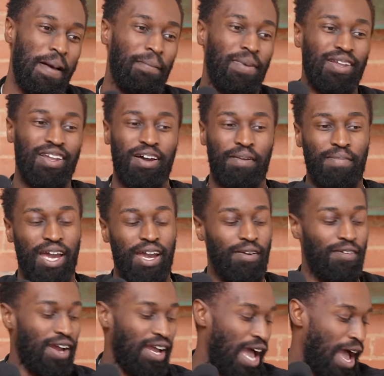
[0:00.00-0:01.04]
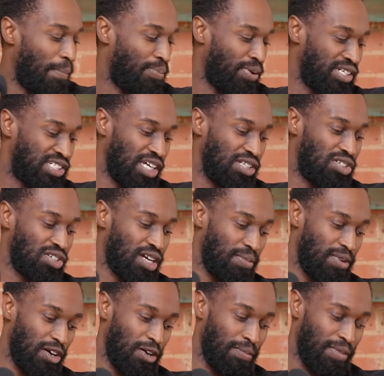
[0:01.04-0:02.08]
But look, man, Ray, I appreciate you
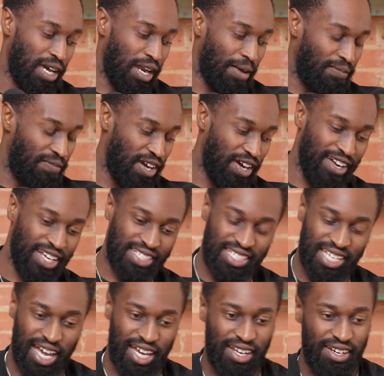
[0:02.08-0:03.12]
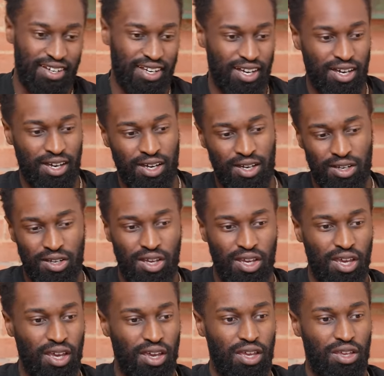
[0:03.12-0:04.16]
coming on, man. I'm very excited.
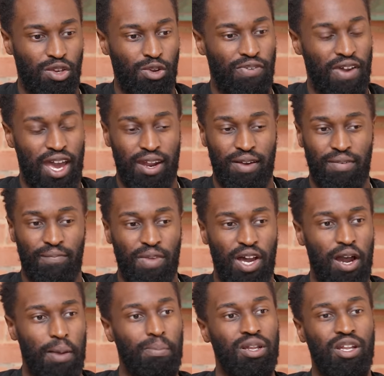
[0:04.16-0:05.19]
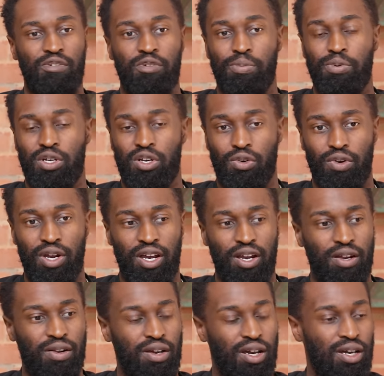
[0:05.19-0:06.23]
You've had an unbelievable
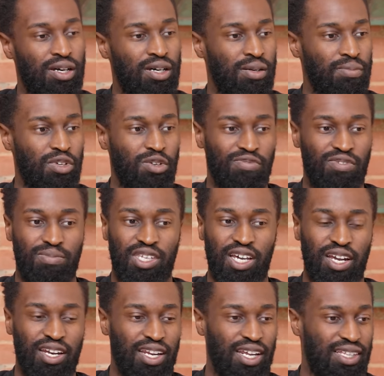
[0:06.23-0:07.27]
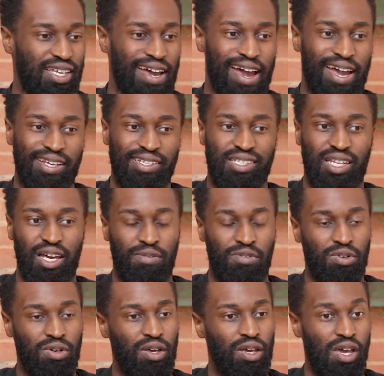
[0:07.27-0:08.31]
career. You've done it at the highest
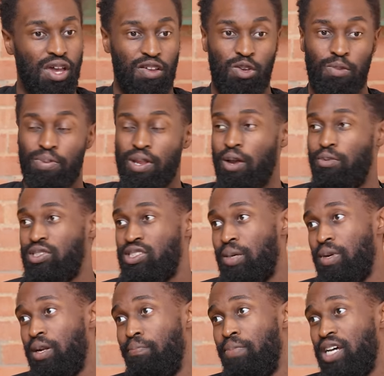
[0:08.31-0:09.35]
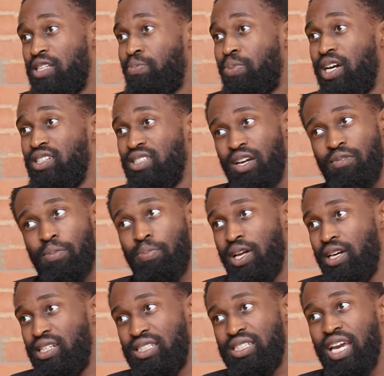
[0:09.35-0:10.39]
level. You play with some of the best players that ever
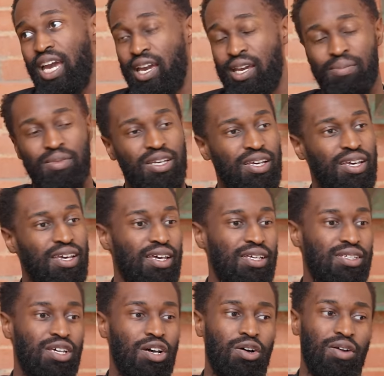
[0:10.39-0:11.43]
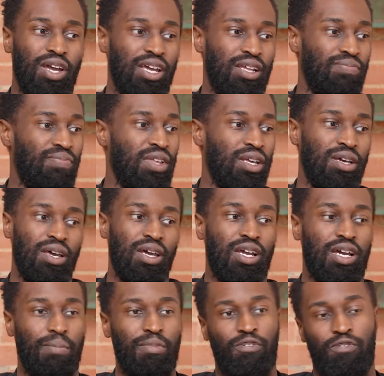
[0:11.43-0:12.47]
played this game. So, and
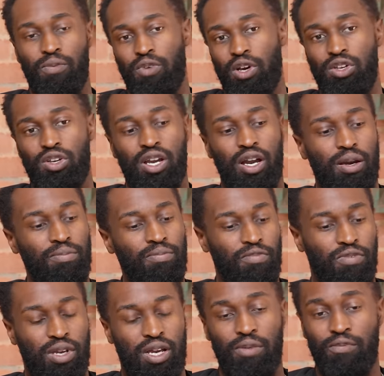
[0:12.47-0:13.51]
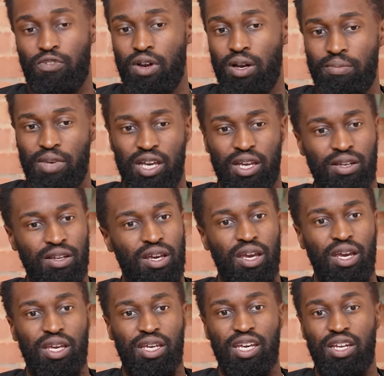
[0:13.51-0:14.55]
coming from where you come from and
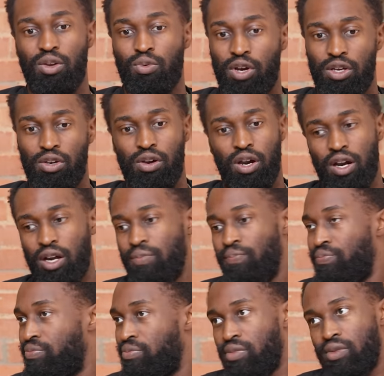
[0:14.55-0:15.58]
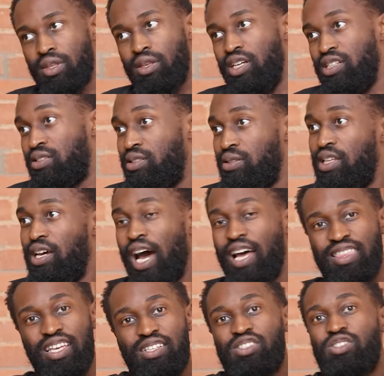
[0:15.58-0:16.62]
getting to where you are, I
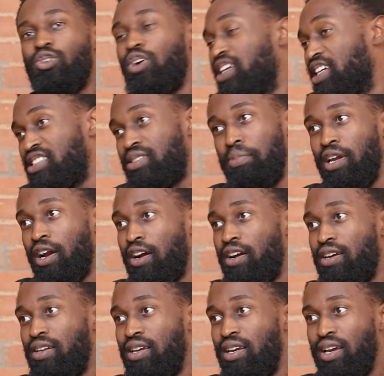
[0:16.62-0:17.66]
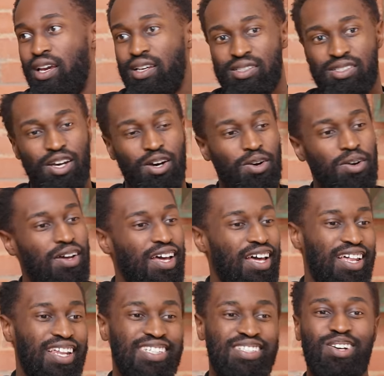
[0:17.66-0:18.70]
think the story needs to be heard. So
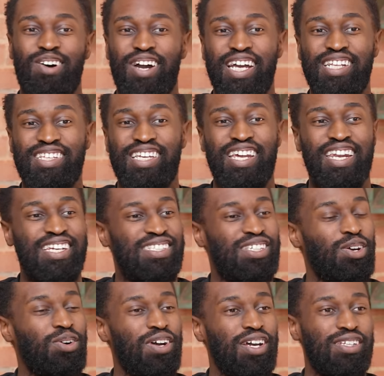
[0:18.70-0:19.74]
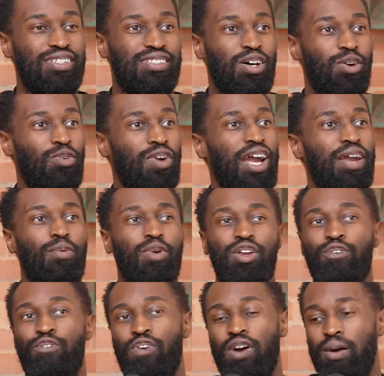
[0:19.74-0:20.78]
let's go ahead and get into it. So Ray, where
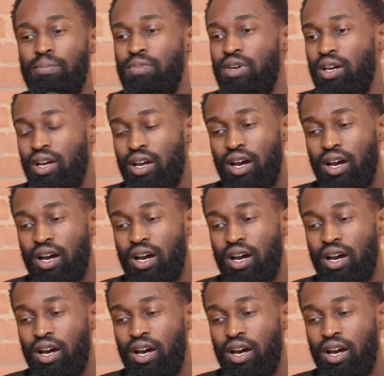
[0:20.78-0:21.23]
you from?